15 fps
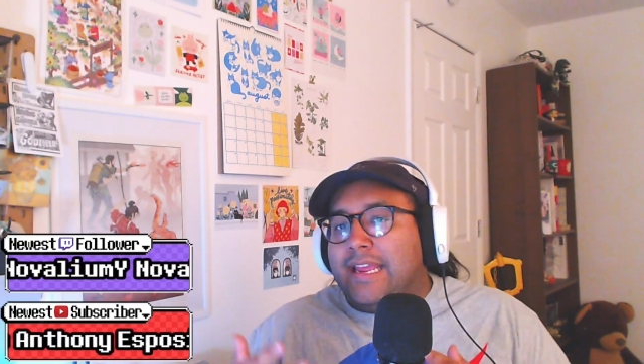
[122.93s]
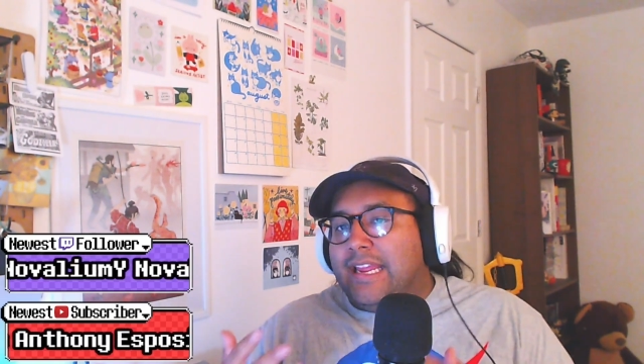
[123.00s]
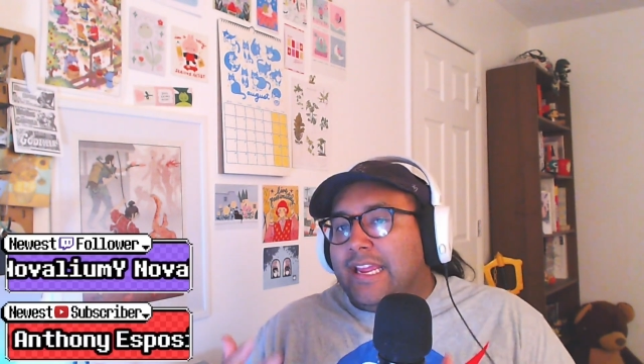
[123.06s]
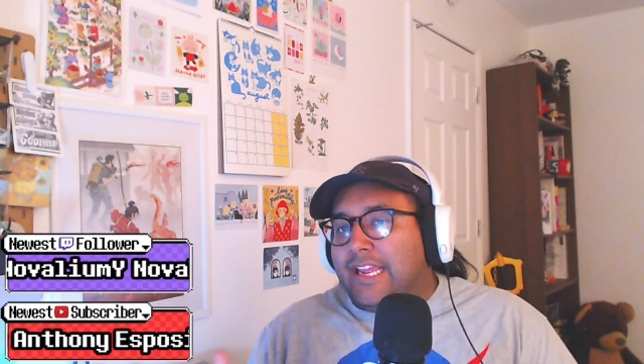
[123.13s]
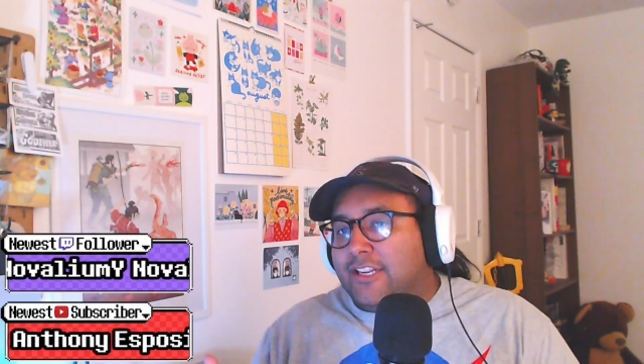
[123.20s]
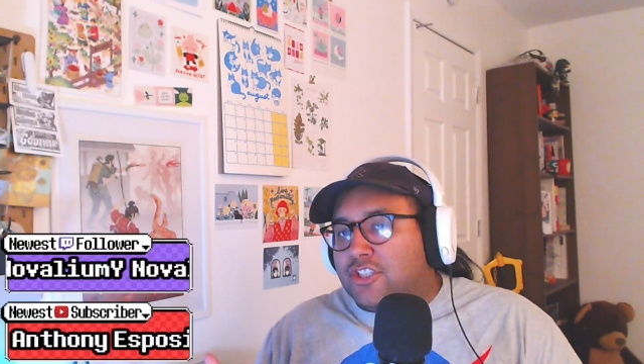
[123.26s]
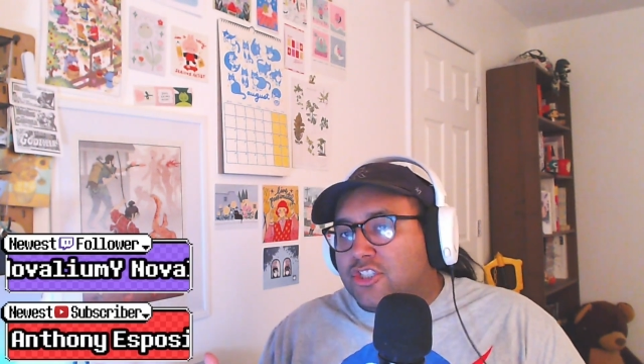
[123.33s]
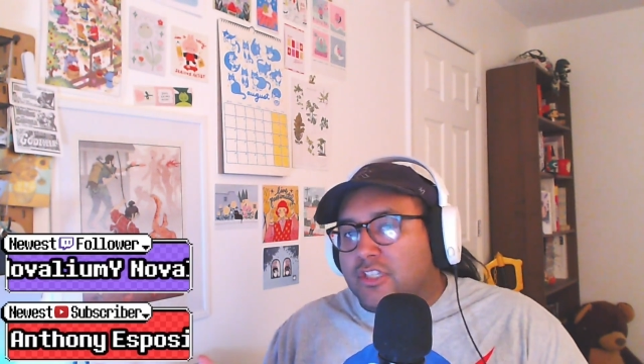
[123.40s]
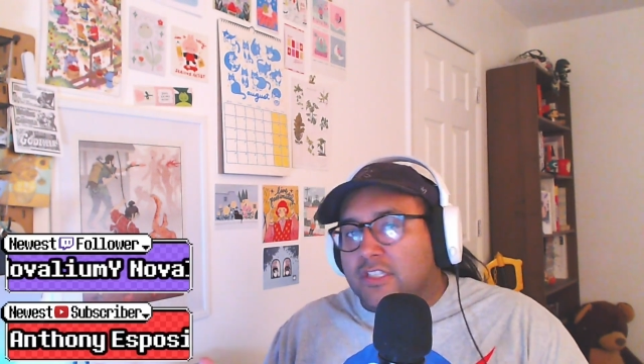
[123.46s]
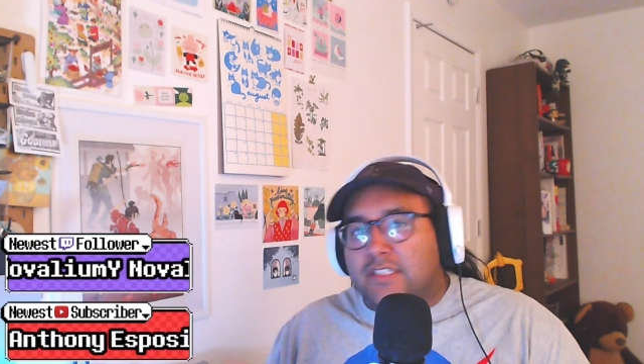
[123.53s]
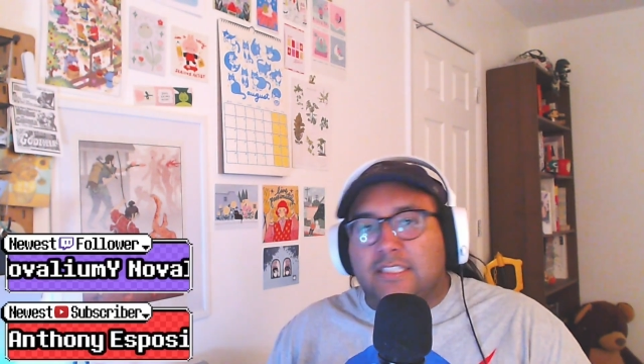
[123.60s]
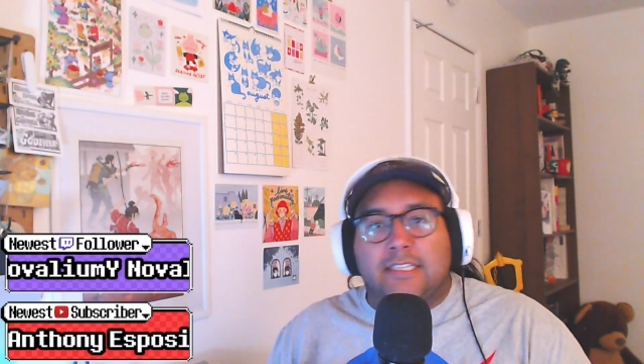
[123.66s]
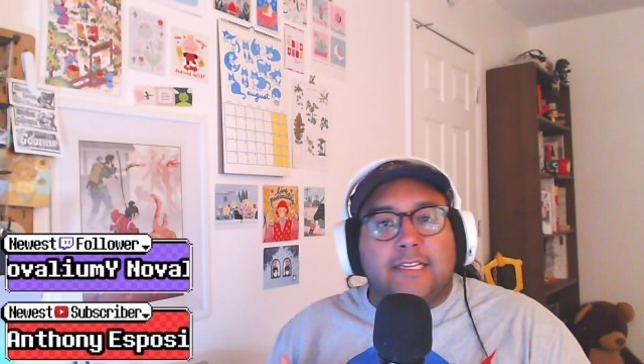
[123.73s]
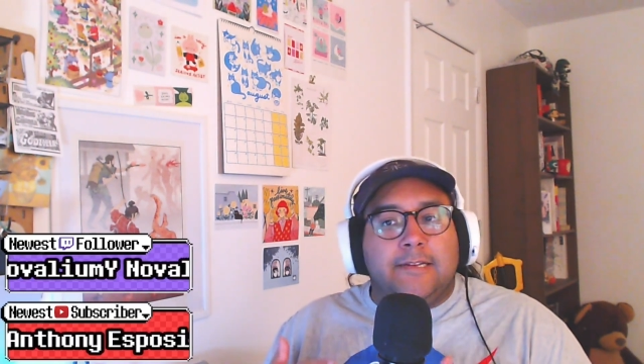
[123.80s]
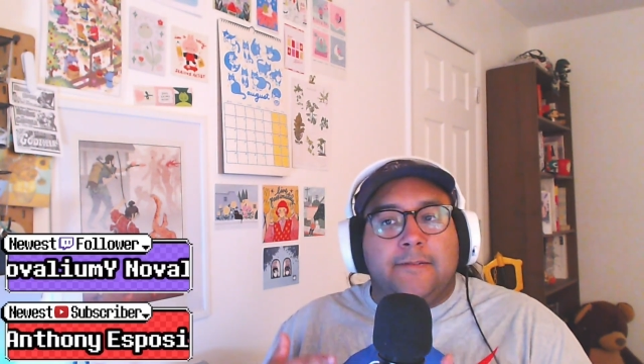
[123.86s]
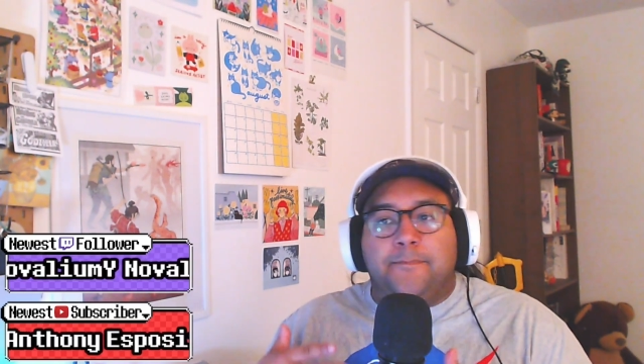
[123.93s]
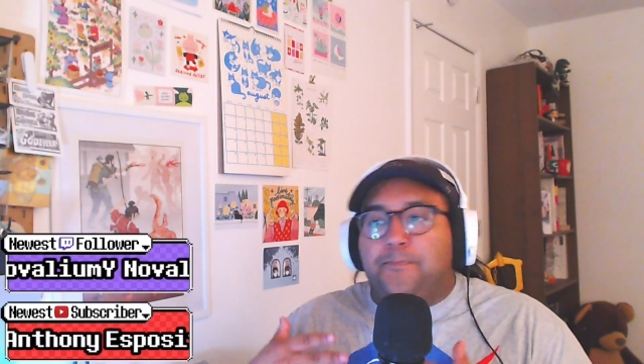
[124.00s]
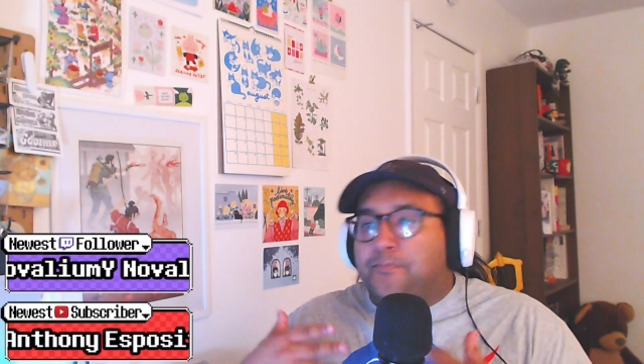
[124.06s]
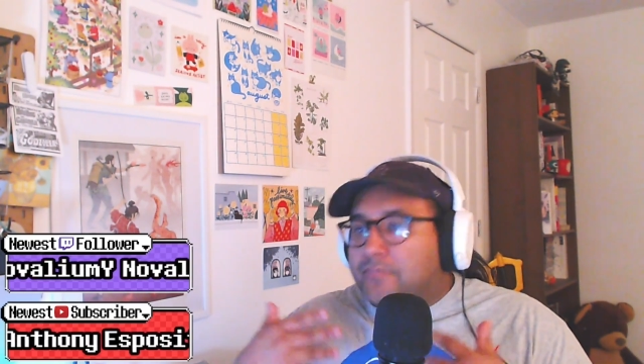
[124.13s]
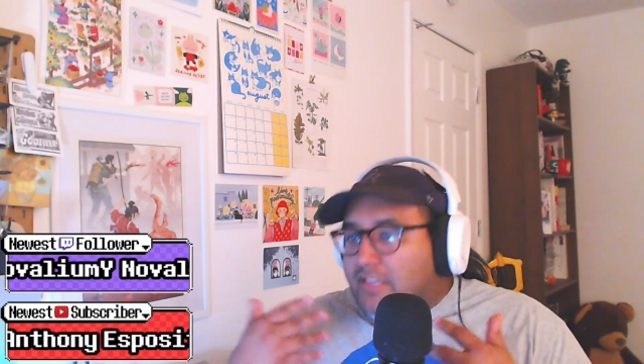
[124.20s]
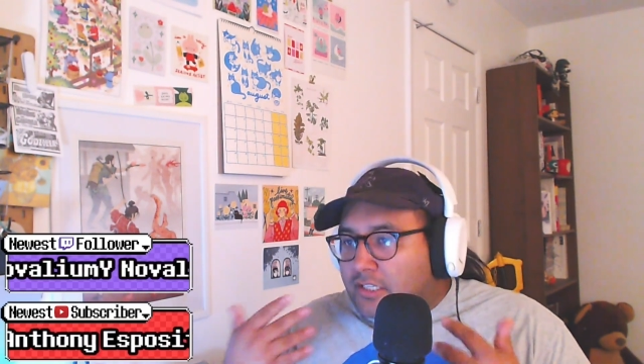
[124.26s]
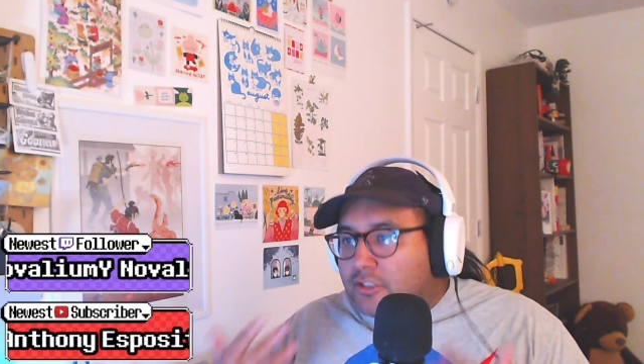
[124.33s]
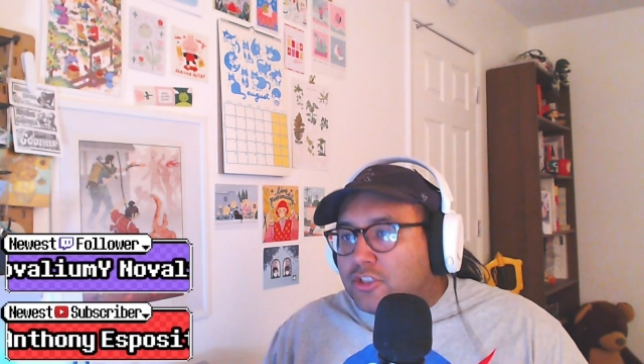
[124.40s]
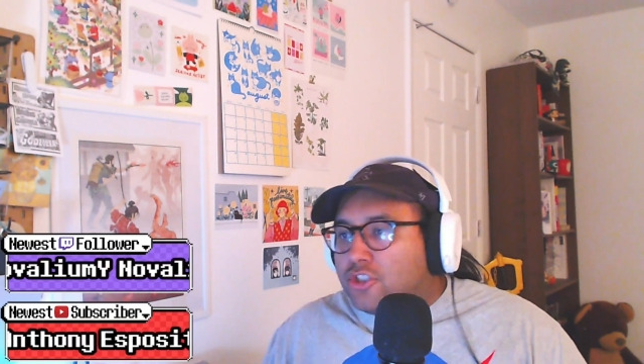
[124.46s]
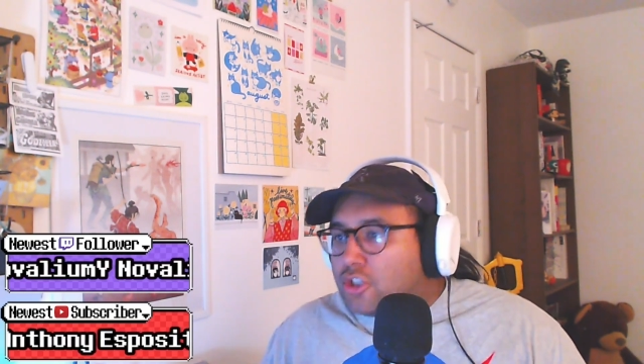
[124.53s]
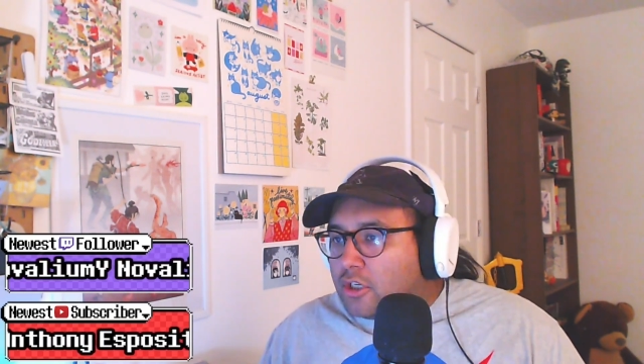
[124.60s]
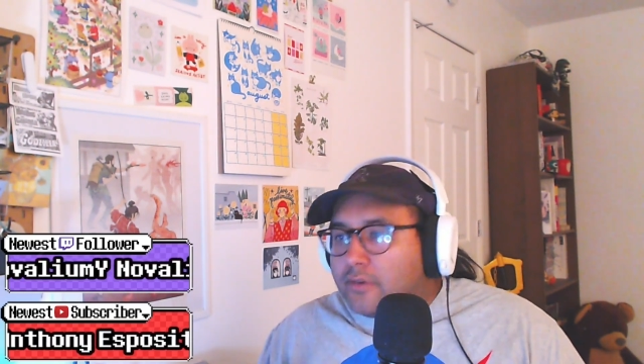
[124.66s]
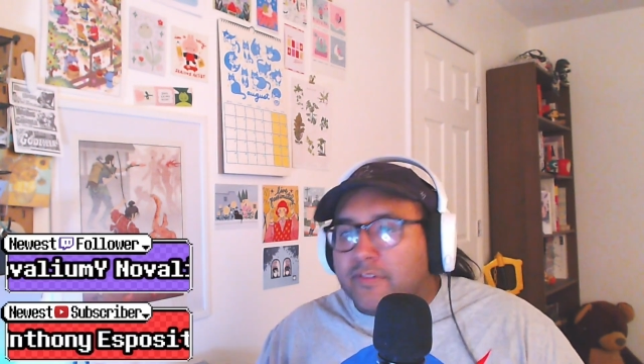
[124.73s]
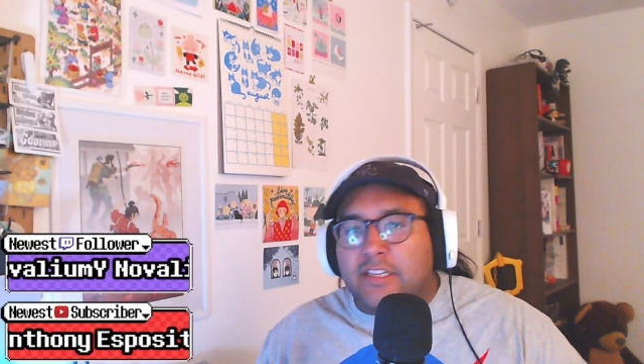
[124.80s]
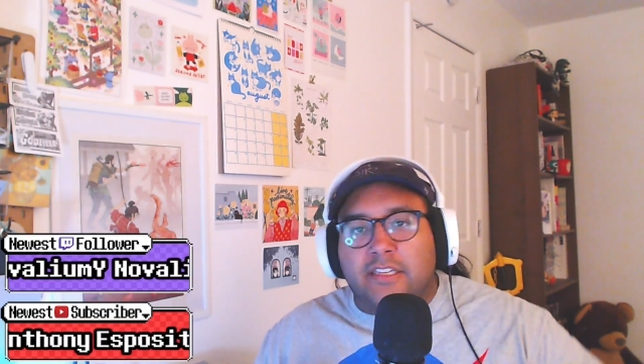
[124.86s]
It's just
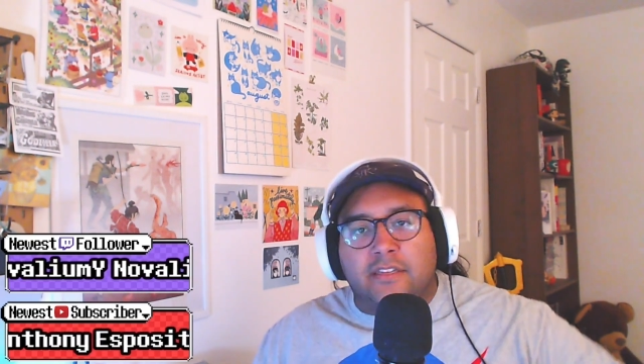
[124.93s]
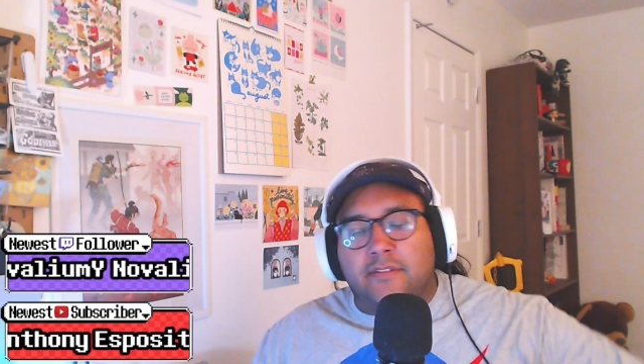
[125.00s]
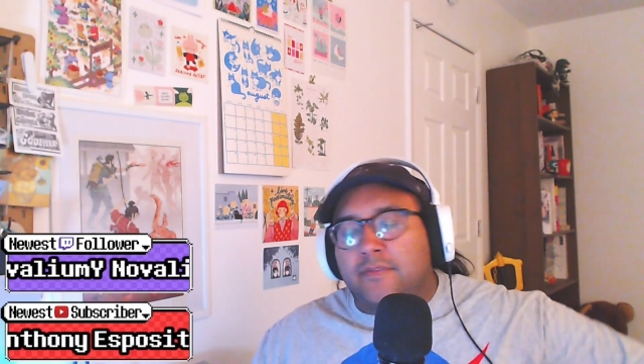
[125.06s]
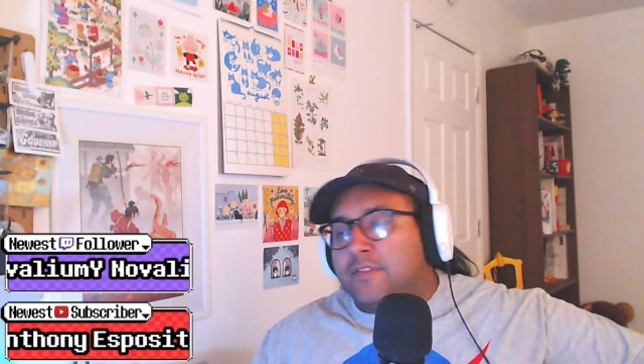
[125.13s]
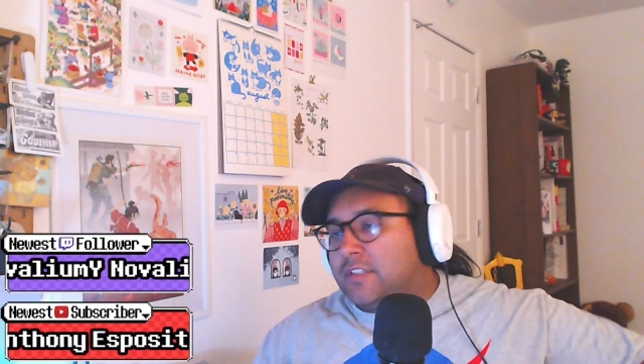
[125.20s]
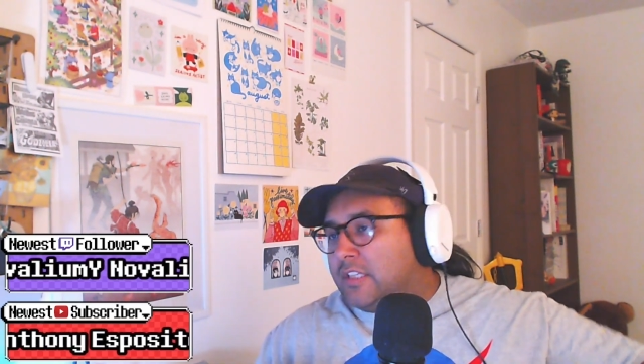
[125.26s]
conservatives,